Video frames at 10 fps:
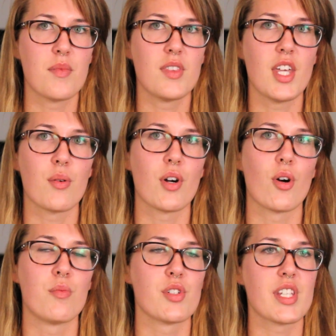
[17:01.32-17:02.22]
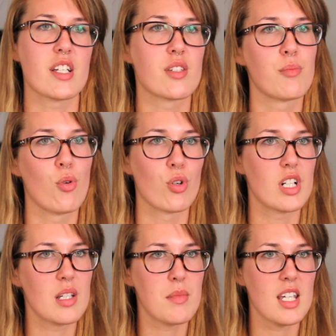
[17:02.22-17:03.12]
they were almost like
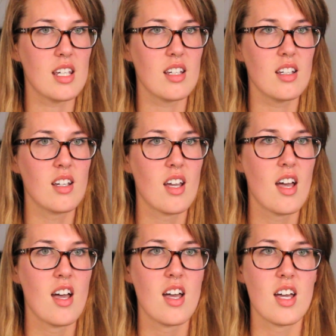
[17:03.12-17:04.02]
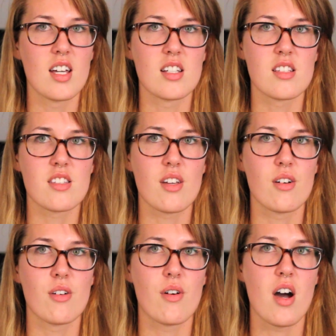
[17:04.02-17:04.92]
supporting me, and
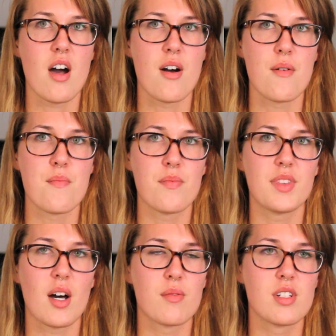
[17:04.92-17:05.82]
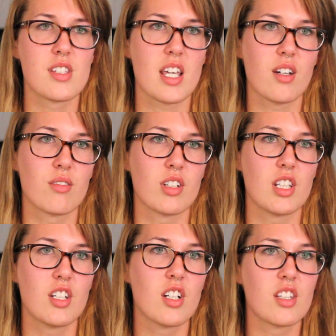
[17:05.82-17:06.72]
so that was like a
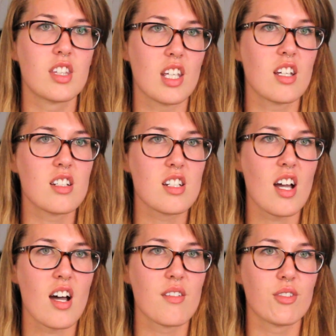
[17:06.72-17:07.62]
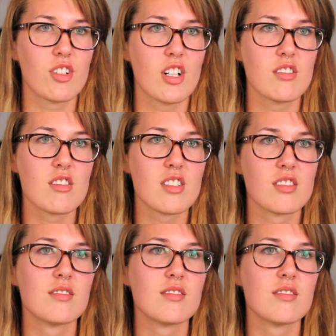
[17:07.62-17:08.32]
really good thing to have around.